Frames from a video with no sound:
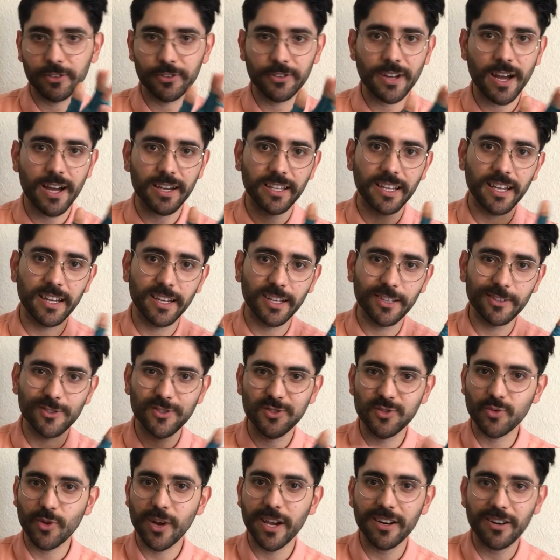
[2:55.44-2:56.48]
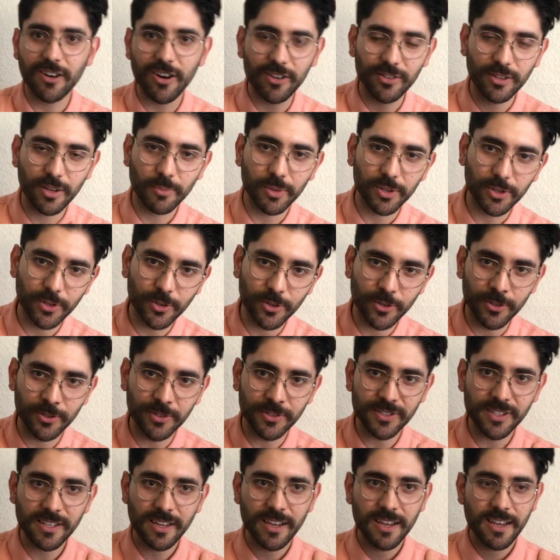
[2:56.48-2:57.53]
you're not getting sweat on the
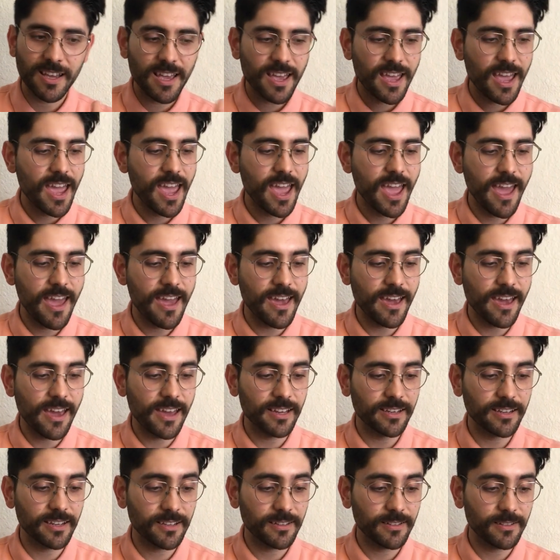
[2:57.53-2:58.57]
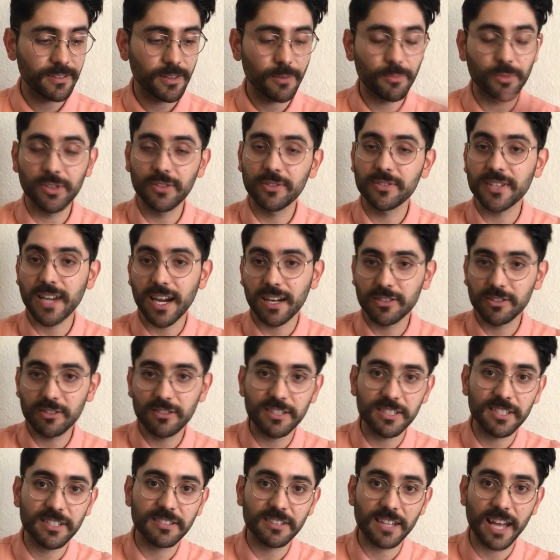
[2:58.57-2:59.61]
balloons, and the balloons actually
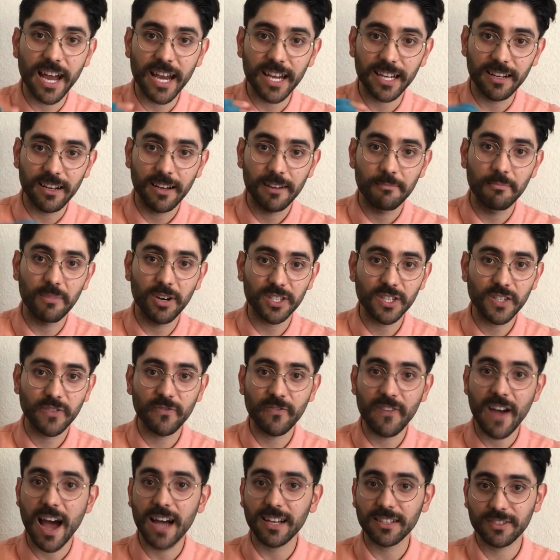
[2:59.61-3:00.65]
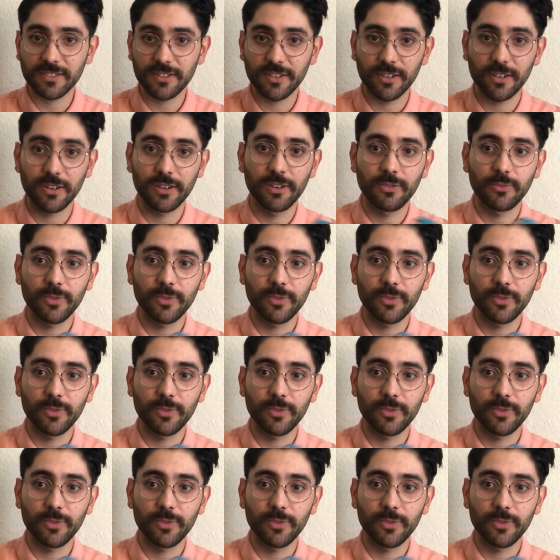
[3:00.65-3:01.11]
slide much faster.